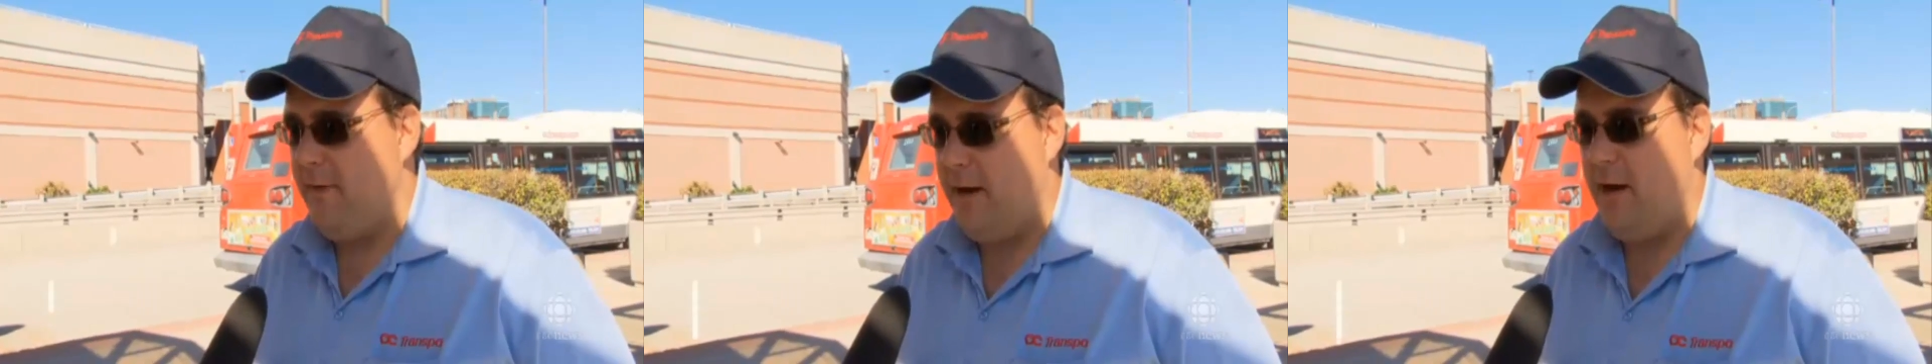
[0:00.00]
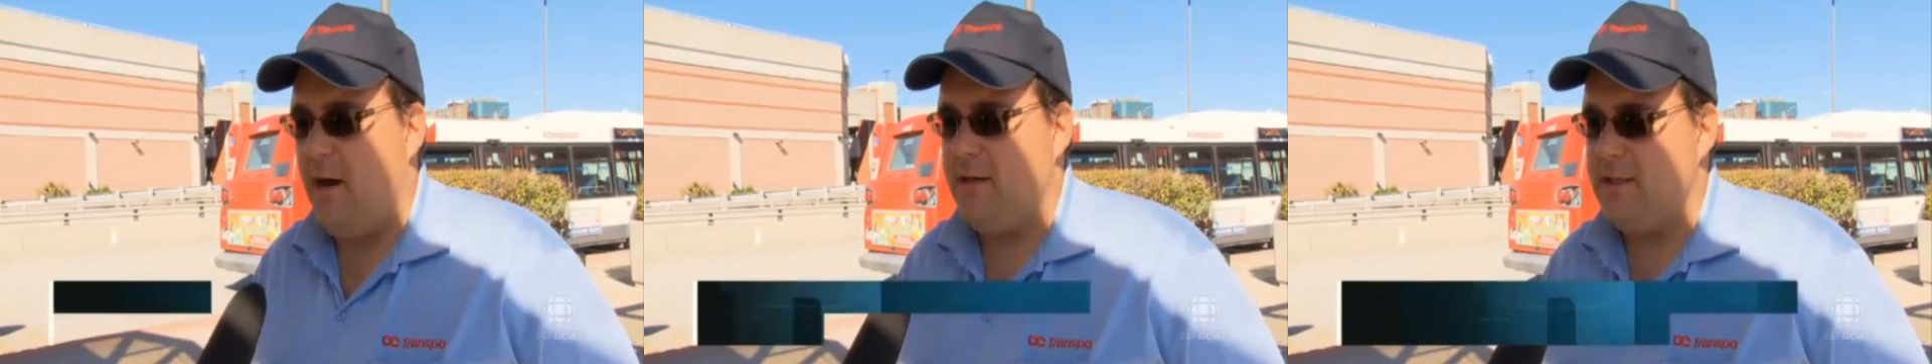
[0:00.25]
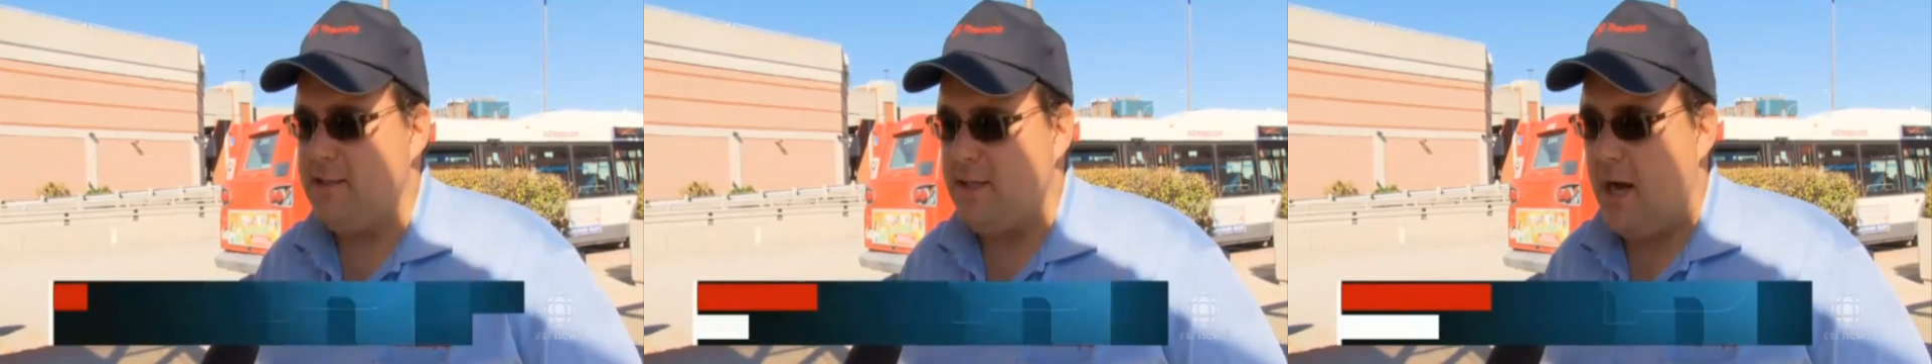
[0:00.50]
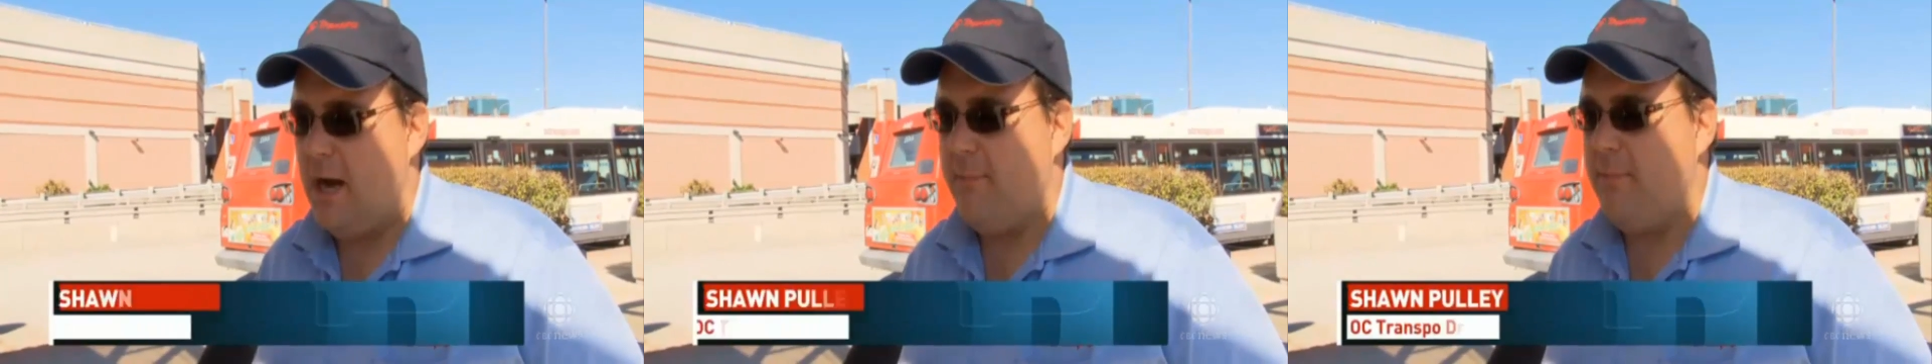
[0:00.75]
very hard to
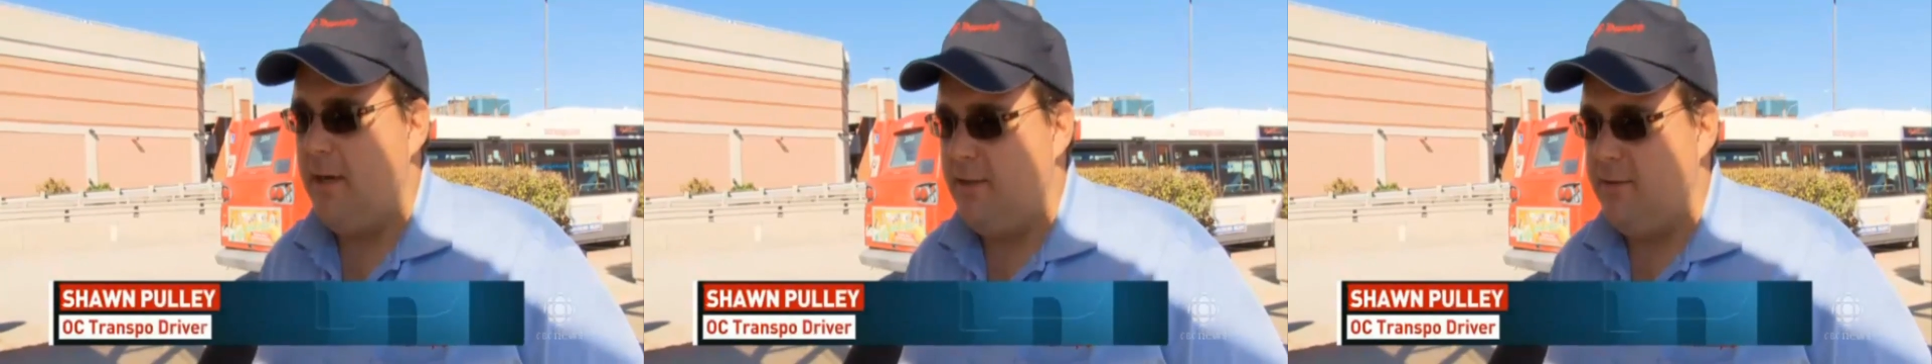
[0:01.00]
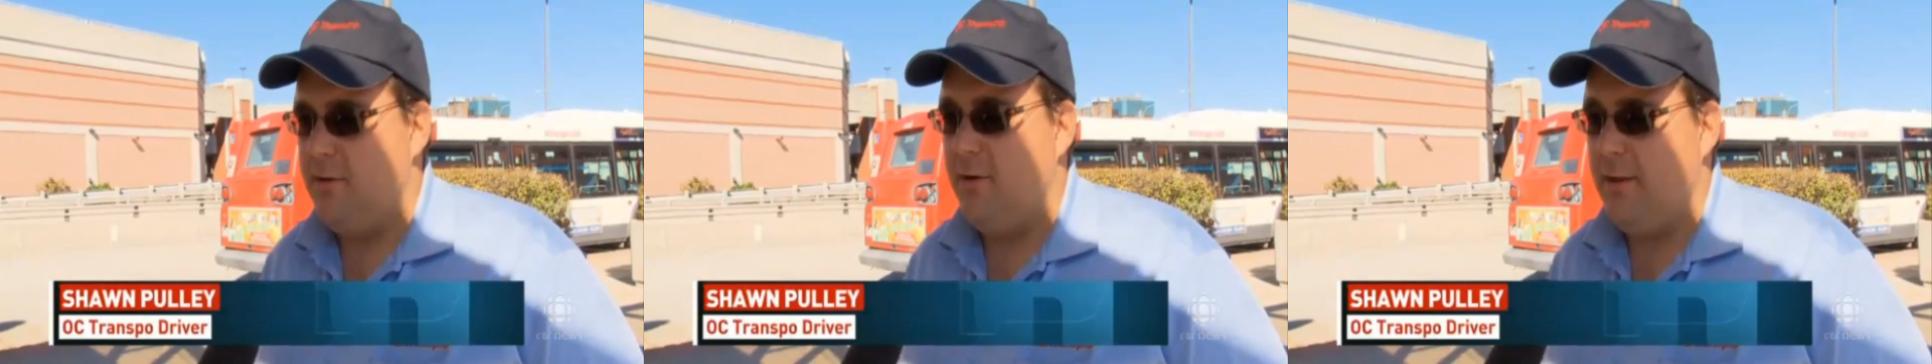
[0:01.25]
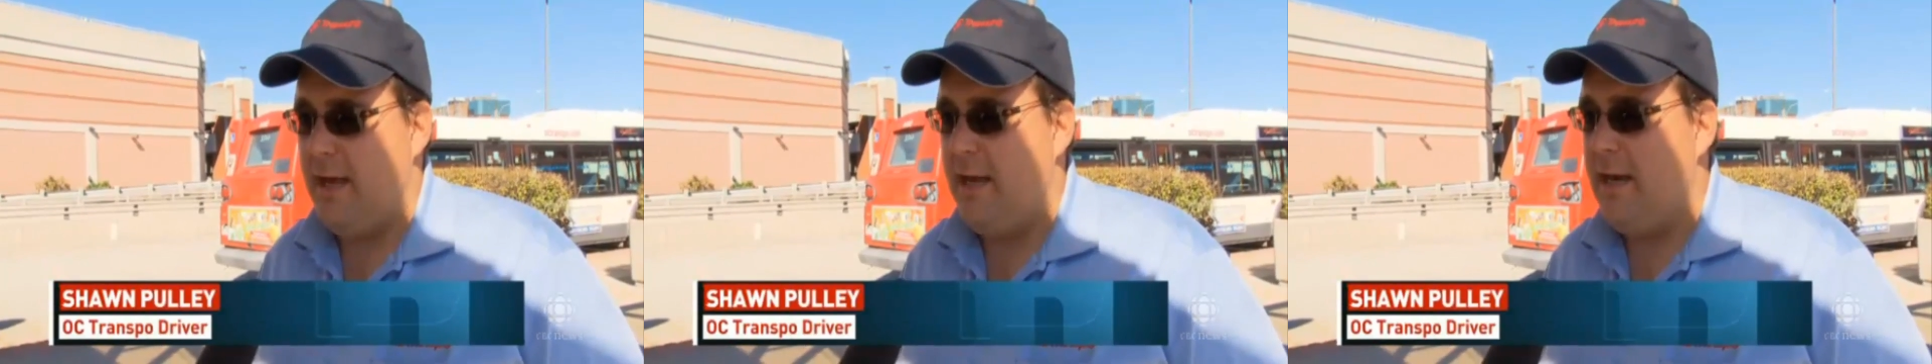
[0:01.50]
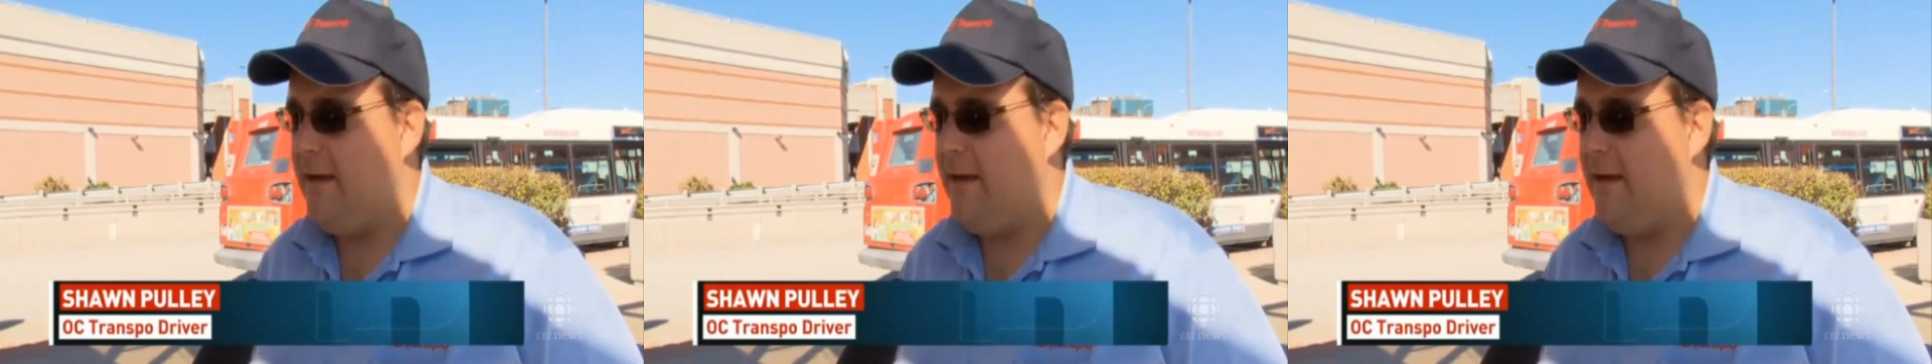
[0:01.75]
stop. I do know that.